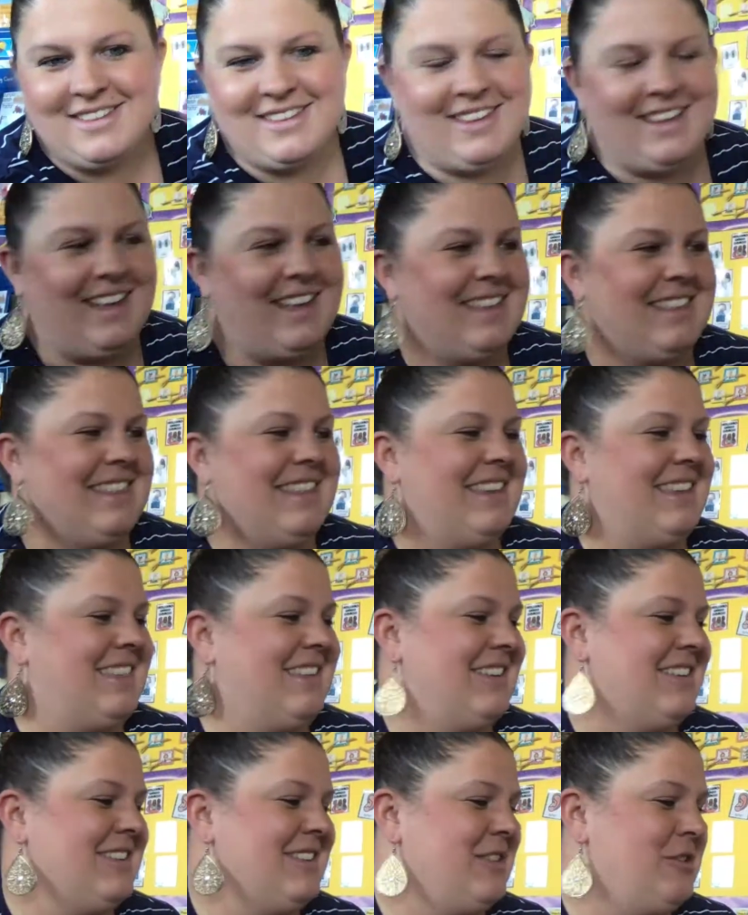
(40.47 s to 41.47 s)
I think
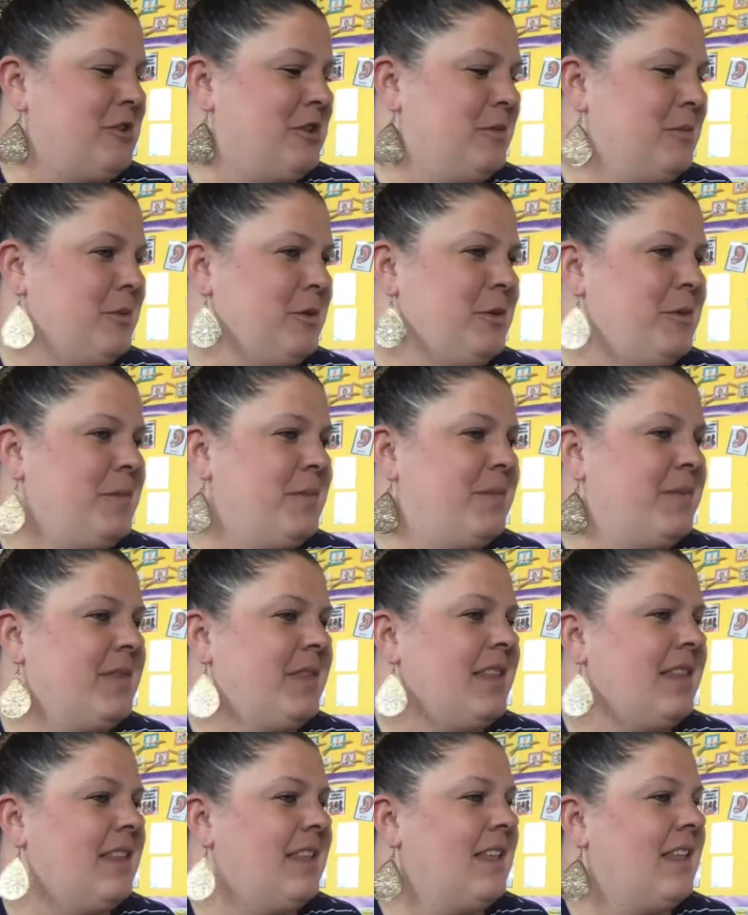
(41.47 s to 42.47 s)
they're adorable.
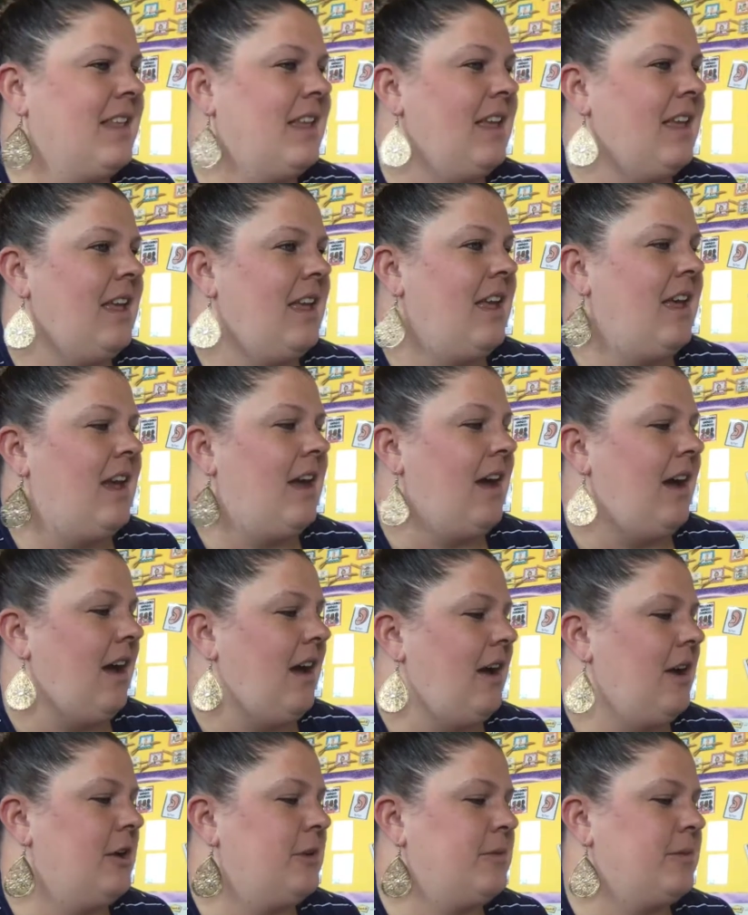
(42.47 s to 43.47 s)

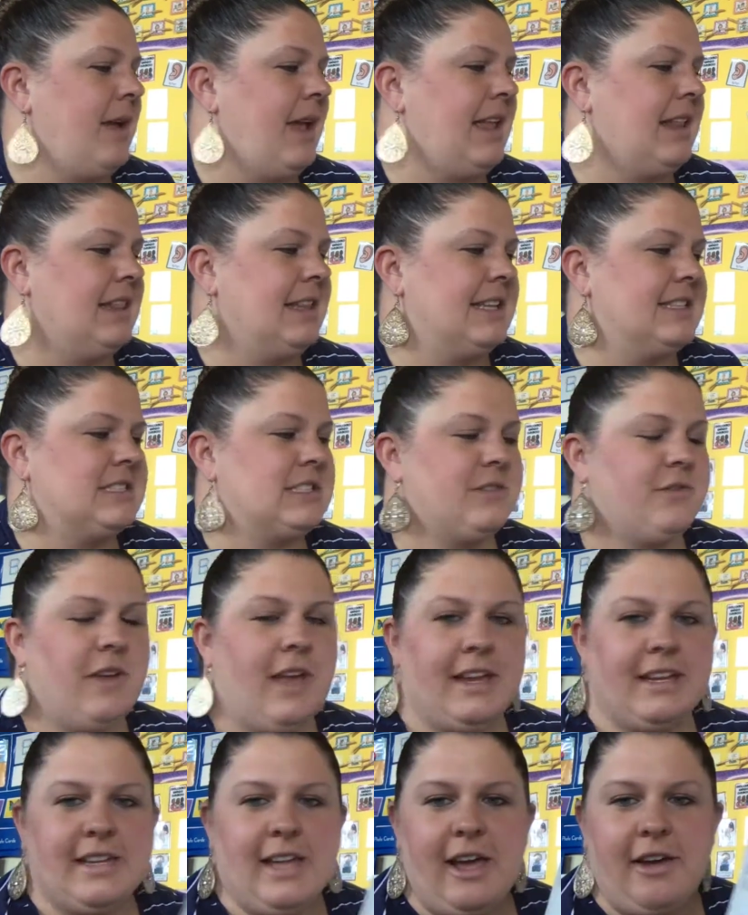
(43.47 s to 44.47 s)
All right, let's
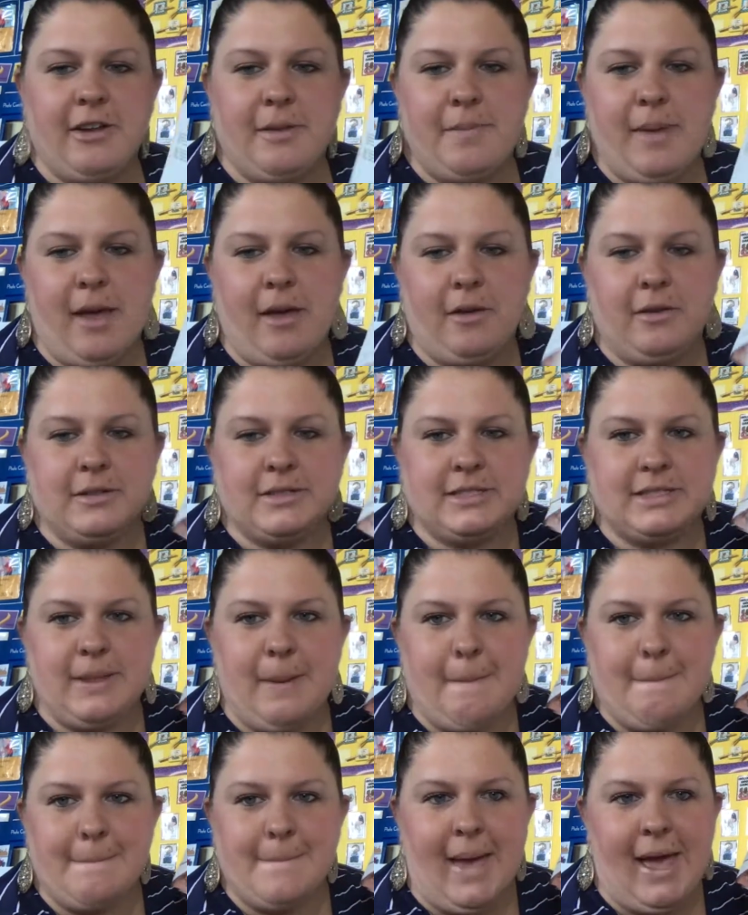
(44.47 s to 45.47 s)
find out about
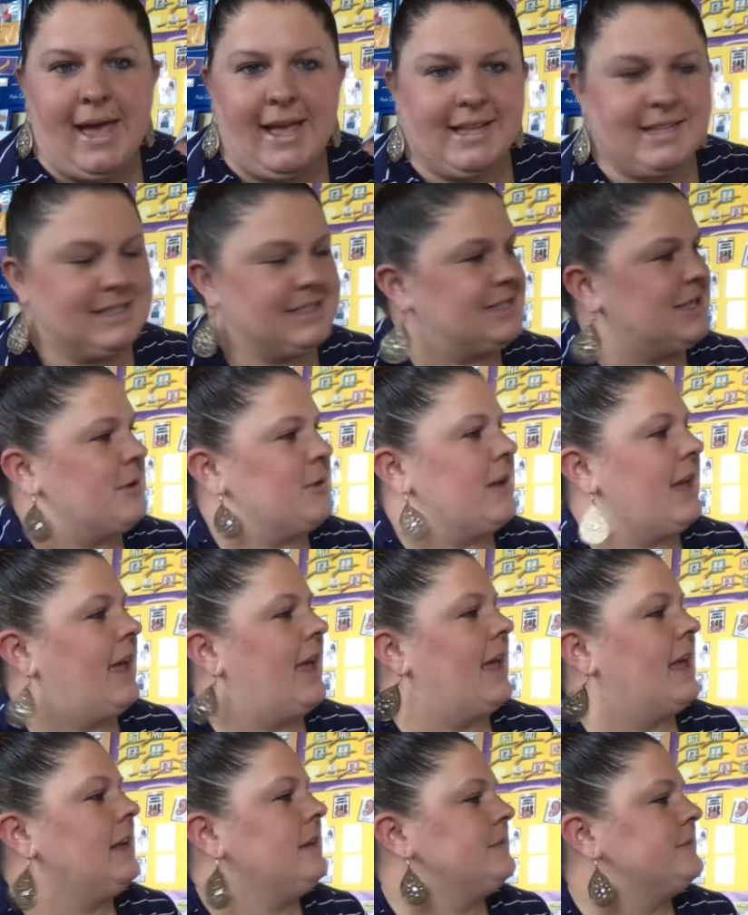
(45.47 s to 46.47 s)
some bats,
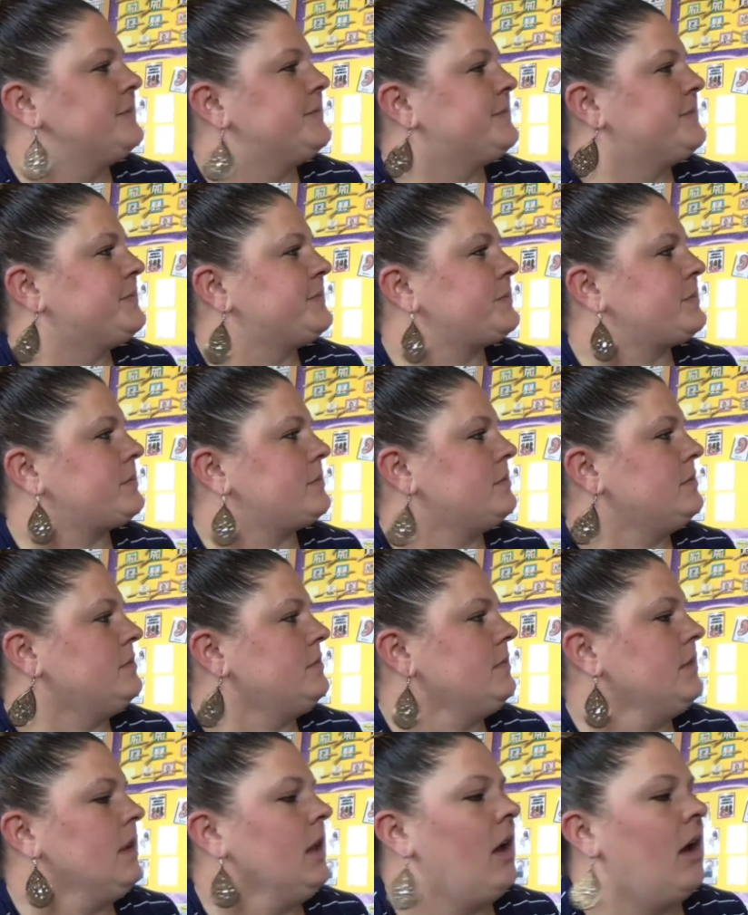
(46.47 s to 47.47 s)
okay?
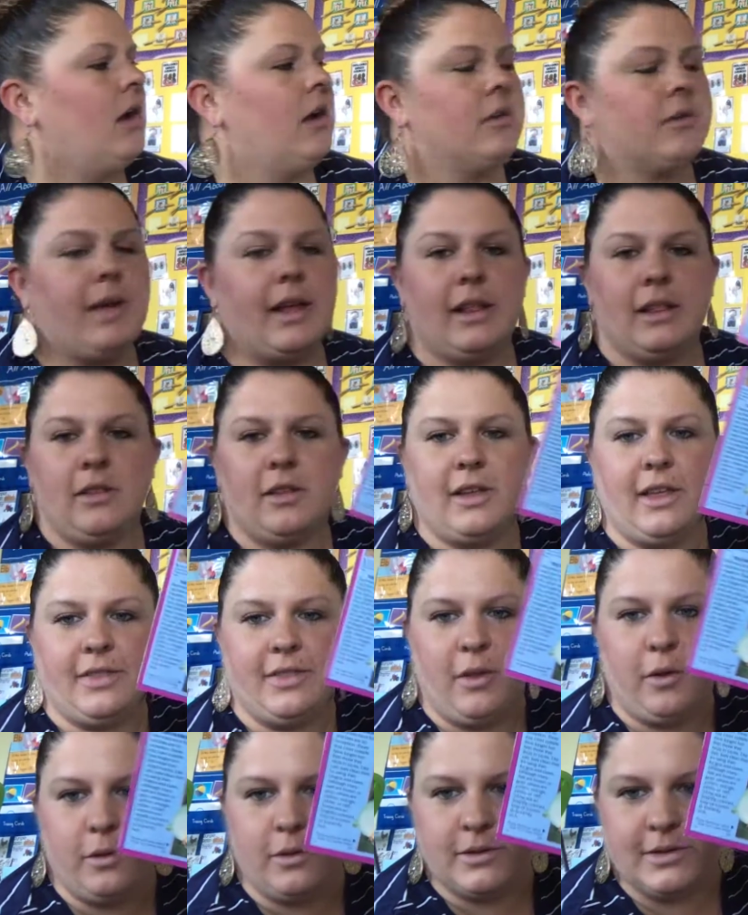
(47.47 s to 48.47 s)
All right, look at
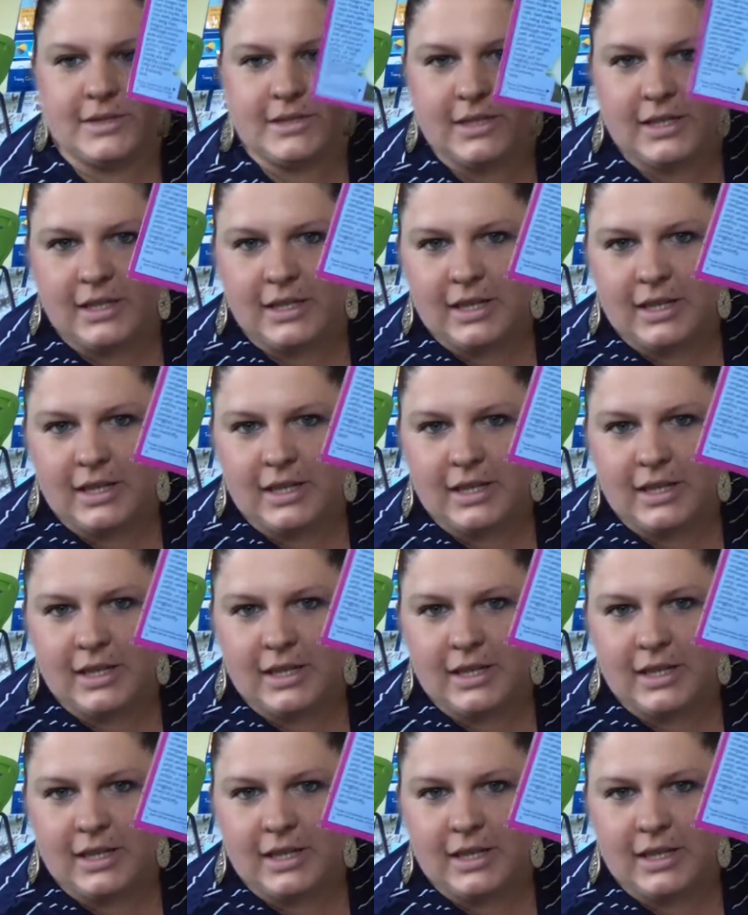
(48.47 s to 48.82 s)
those.